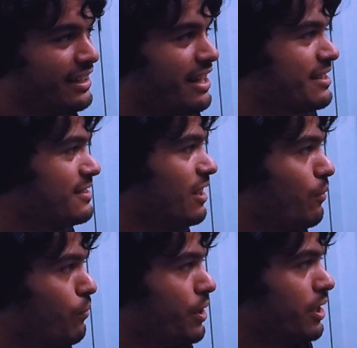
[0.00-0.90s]
that
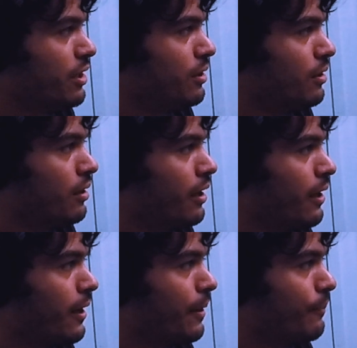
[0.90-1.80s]
scene, we
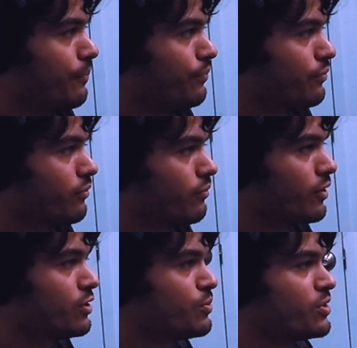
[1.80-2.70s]

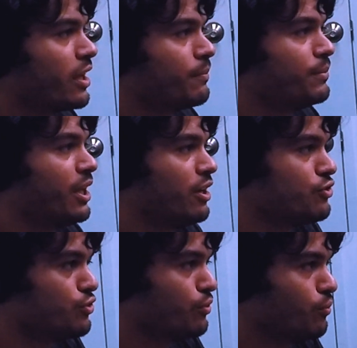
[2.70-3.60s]
this was like beginning of
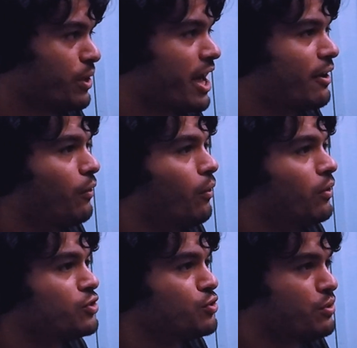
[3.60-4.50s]
June. We had
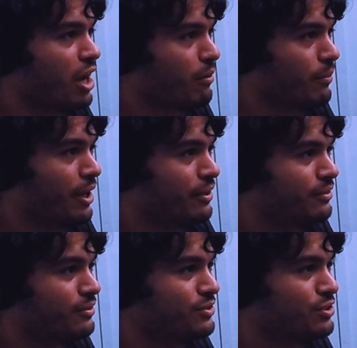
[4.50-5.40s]
2 cameramen
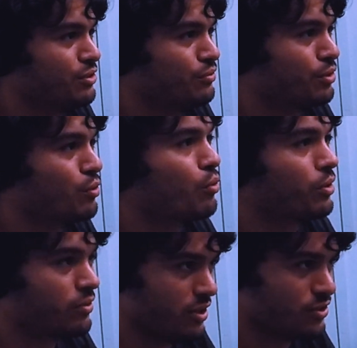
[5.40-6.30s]
to
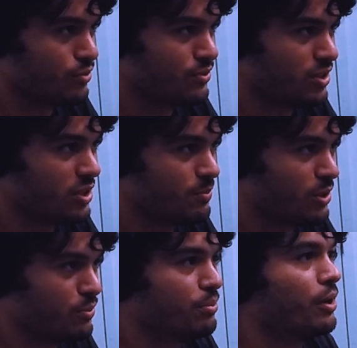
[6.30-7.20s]
record these 2 scenes
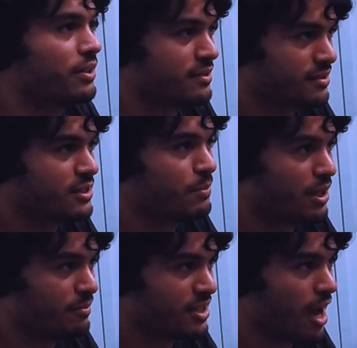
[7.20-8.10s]
because we wanted to speed
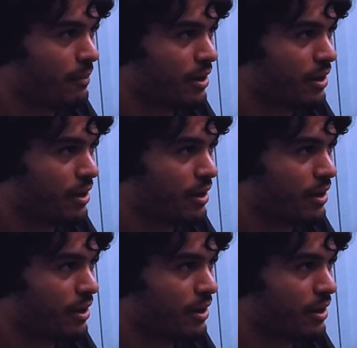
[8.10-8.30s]
up time and